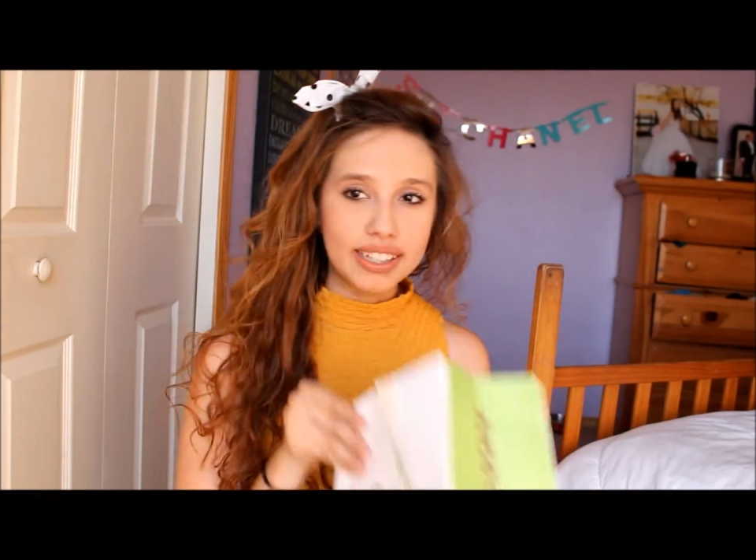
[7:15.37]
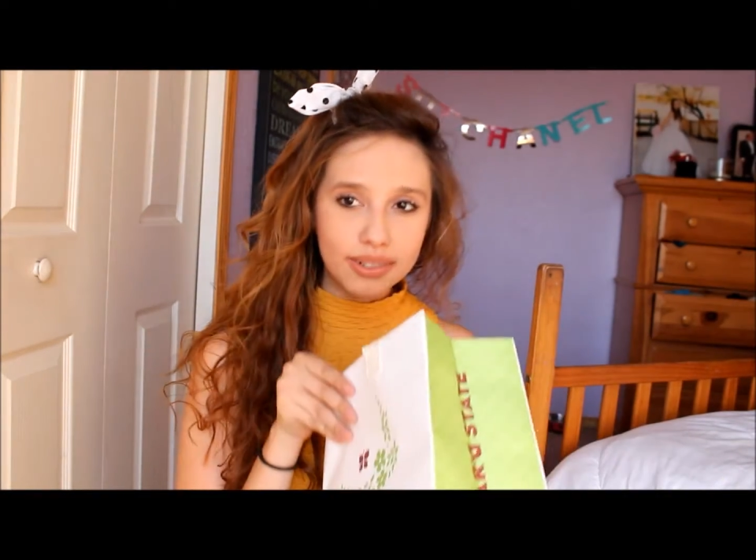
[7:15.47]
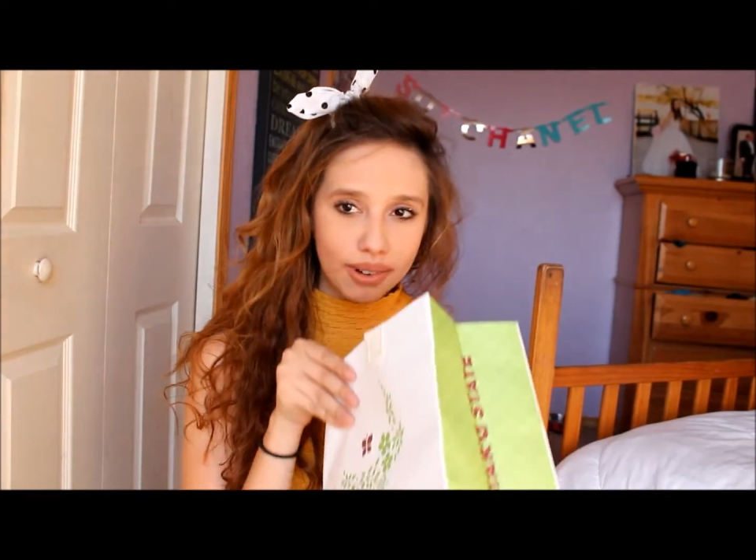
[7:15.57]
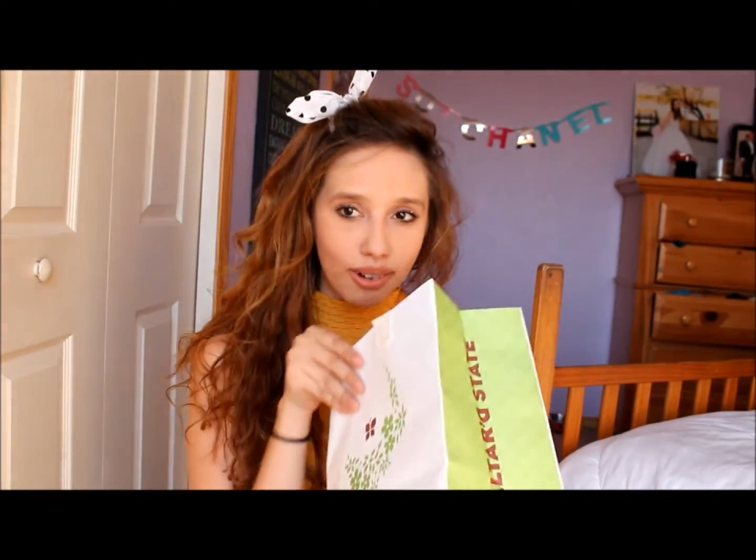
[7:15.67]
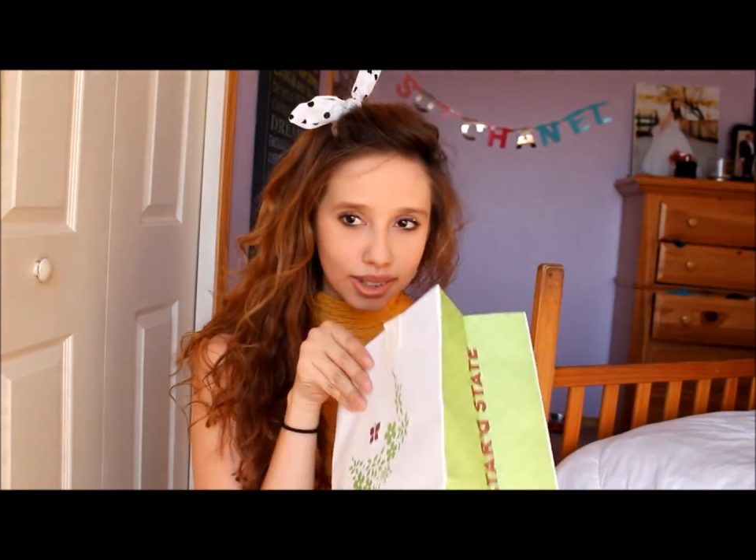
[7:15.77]

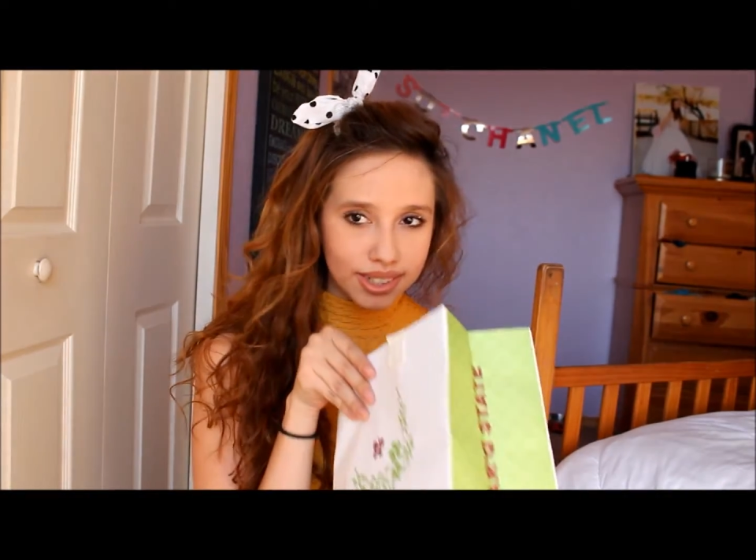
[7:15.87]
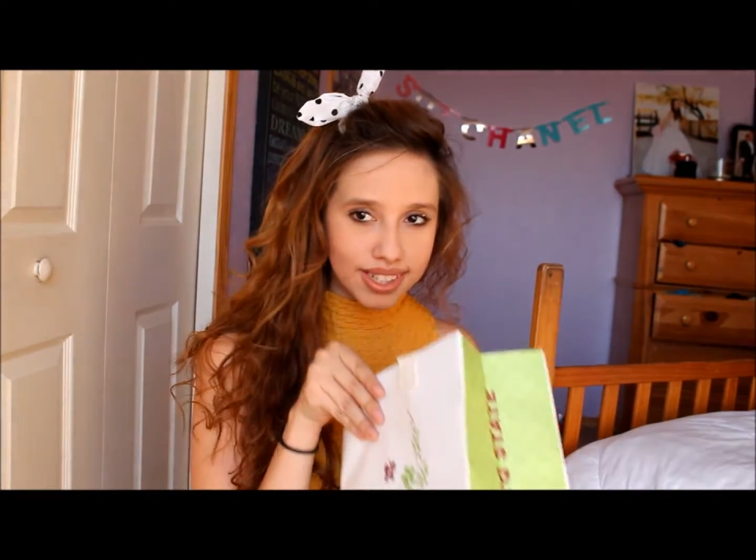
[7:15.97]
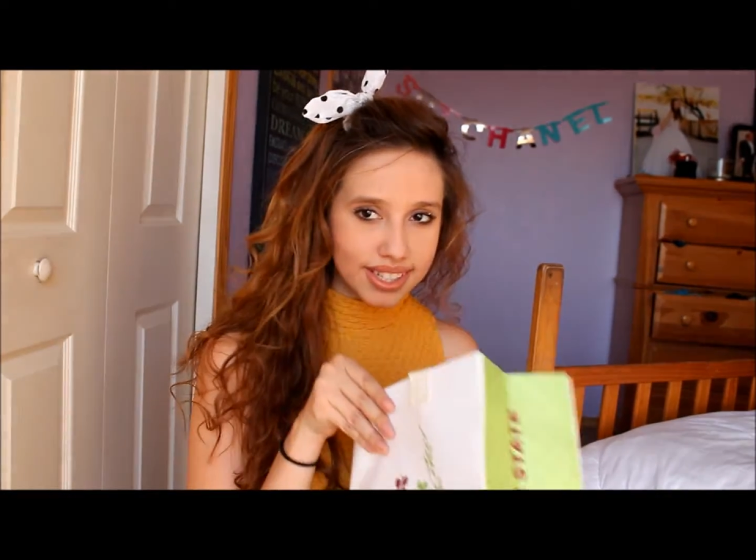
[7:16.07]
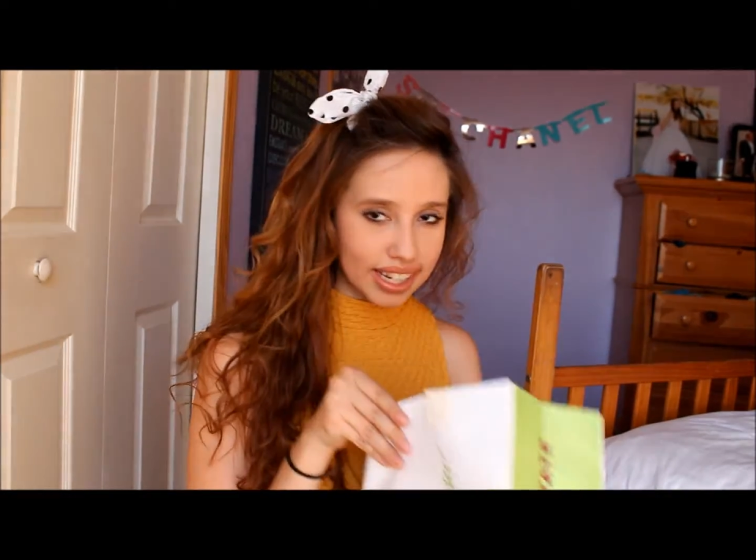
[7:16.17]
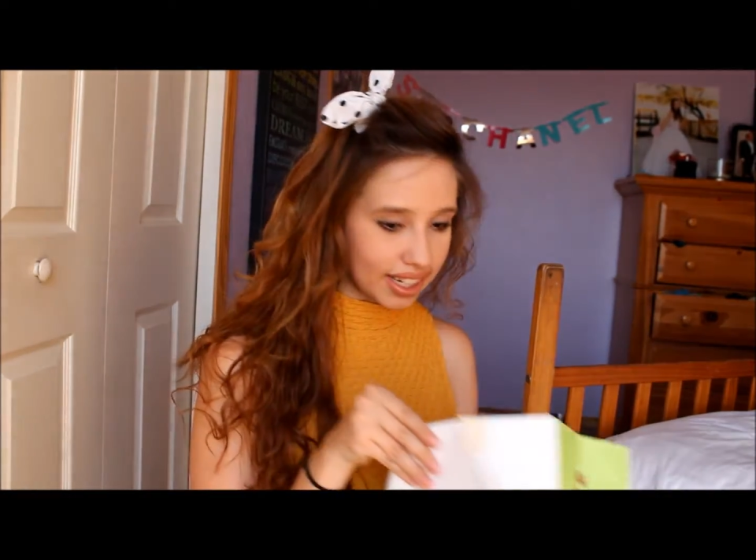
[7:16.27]
to Altered
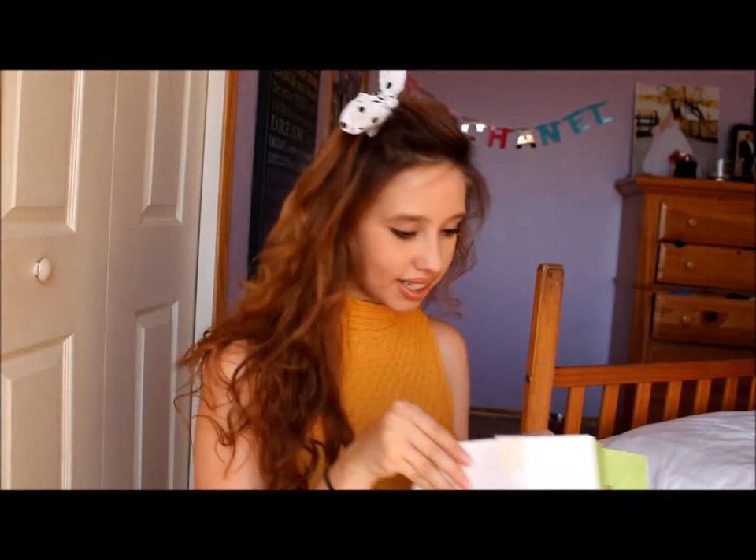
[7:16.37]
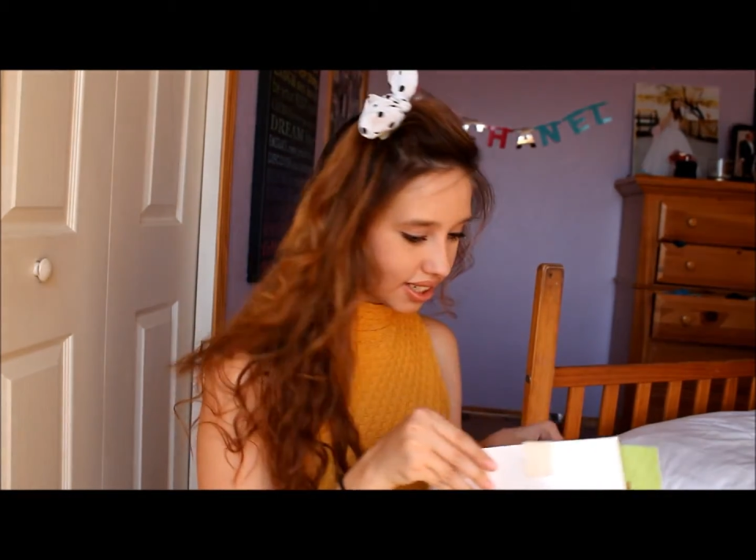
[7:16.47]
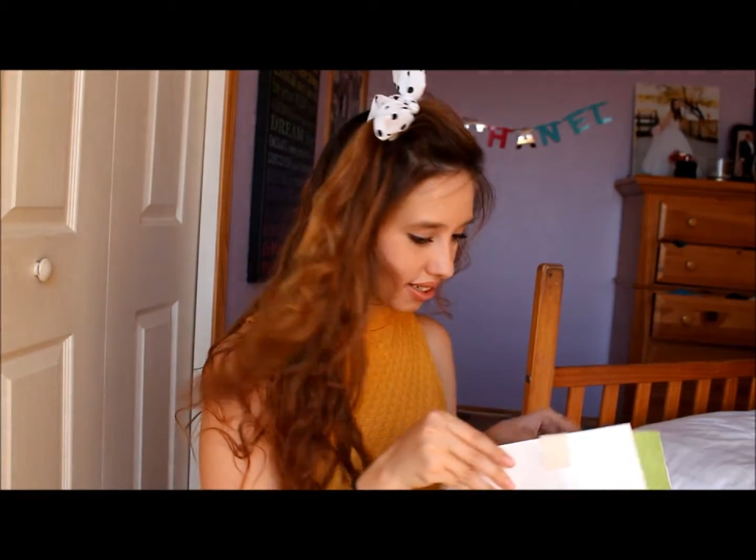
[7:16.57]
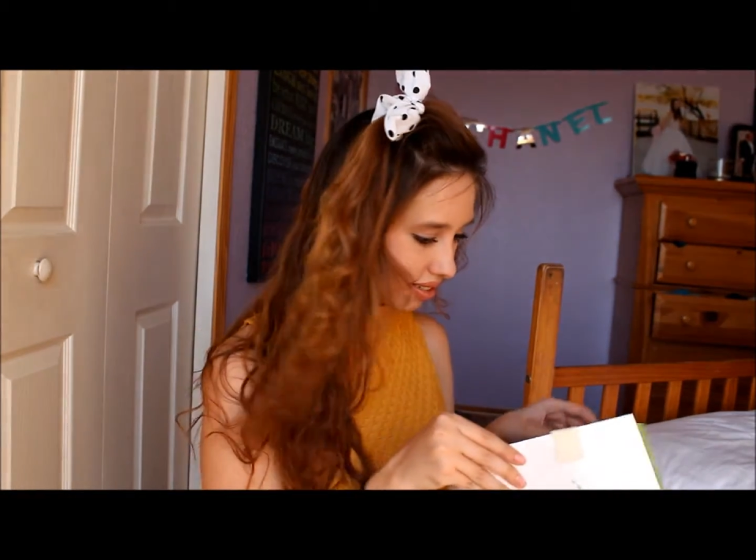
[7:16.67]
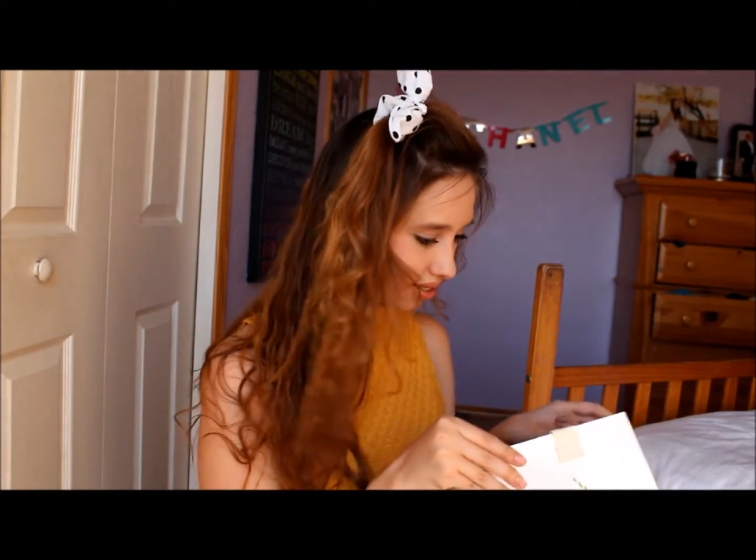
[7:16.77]
State.